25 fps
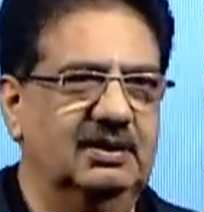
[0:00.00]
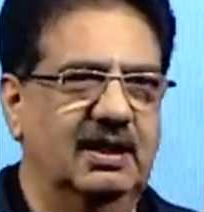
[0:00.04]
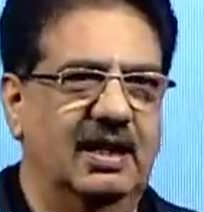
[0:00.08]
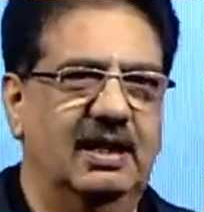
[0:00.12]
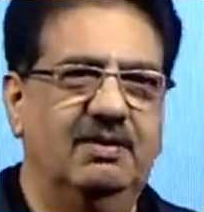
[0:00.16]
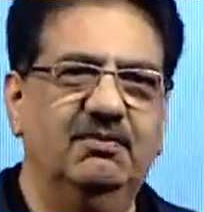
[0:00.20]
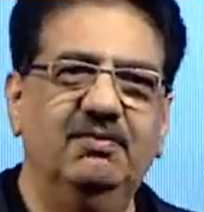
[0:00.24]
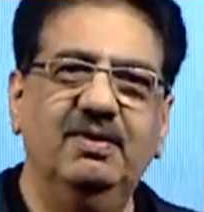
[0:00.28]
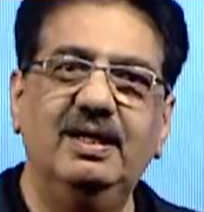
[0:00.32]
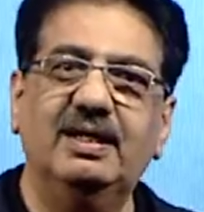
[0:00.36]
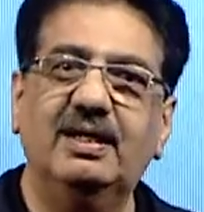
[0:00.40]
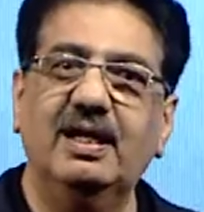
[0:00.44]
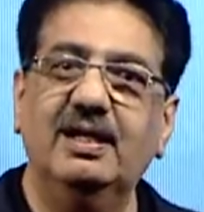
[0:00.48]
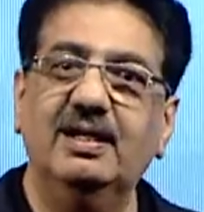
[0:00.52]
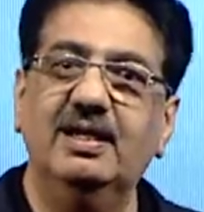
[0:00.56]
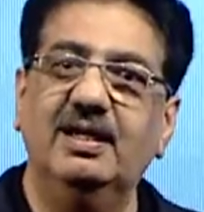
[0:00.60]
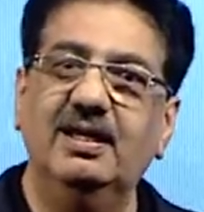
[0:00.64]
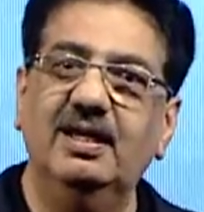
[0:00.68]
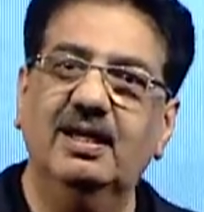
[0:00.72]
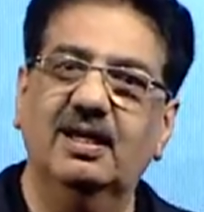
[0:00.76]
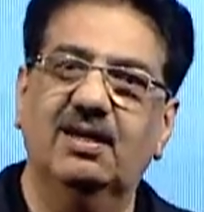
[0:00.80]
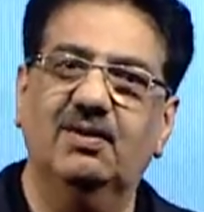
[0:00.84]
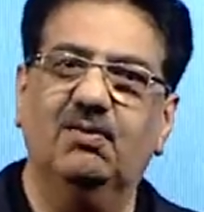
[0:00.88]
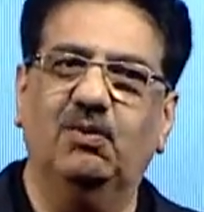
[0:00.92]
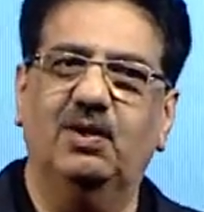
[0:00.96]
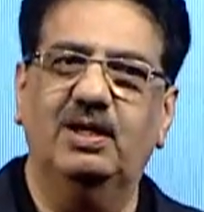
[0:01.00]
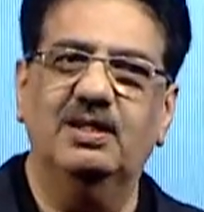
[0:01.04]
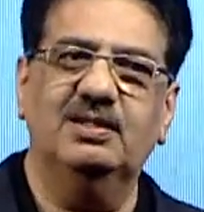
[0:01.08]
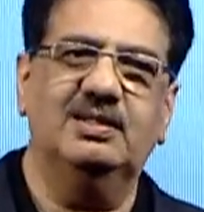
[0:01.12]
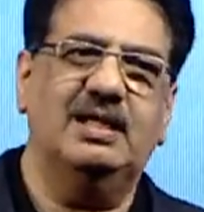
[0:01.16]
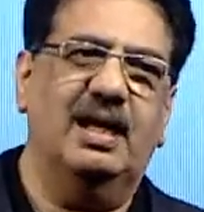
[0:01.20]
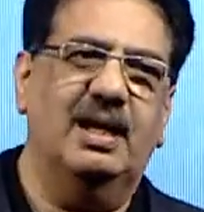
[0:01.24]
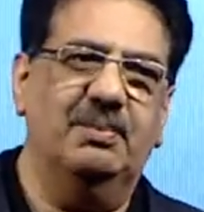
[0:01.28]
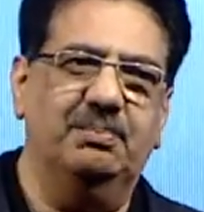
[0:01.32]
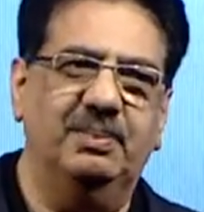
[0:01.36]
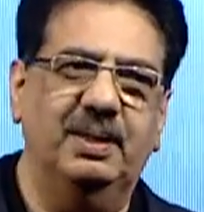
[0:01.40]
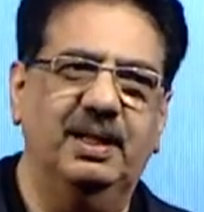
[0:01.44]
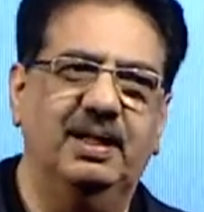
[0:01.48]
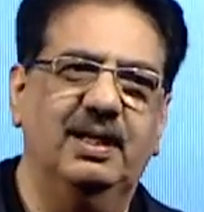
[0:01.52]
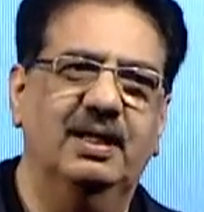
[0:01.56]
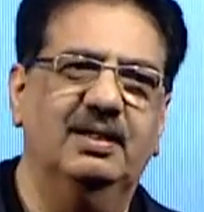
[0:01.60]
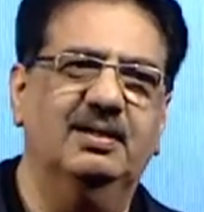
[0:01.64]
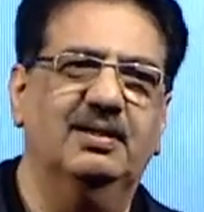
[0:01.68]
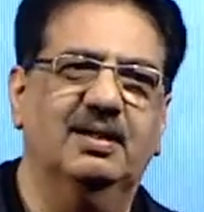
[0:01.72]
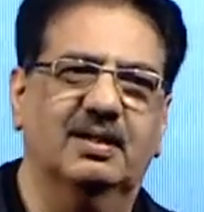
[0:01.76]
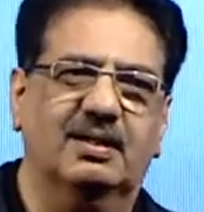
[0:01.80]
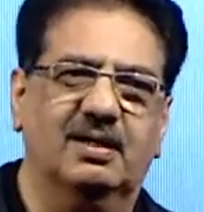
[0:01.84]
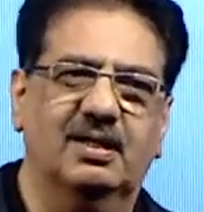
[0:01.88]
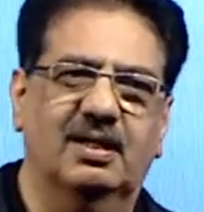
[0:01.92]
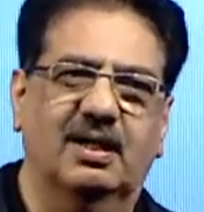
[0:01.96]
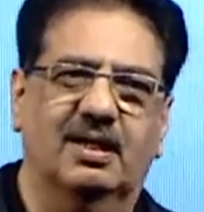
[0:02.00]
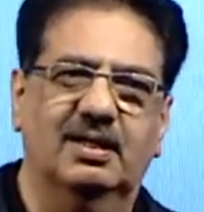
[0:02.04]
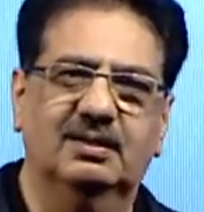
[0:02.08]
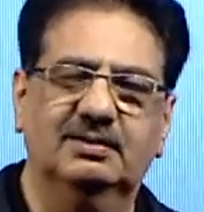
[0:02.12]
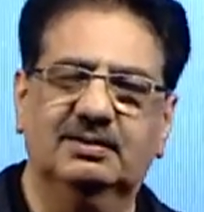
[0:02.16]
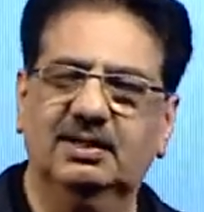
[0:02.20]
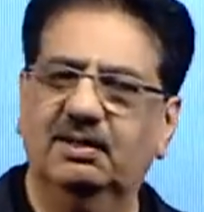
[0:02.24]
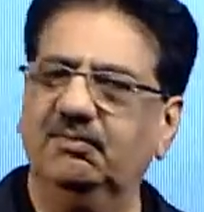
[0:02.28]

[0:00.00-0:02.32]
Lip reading: and we can hear what is happening in the class,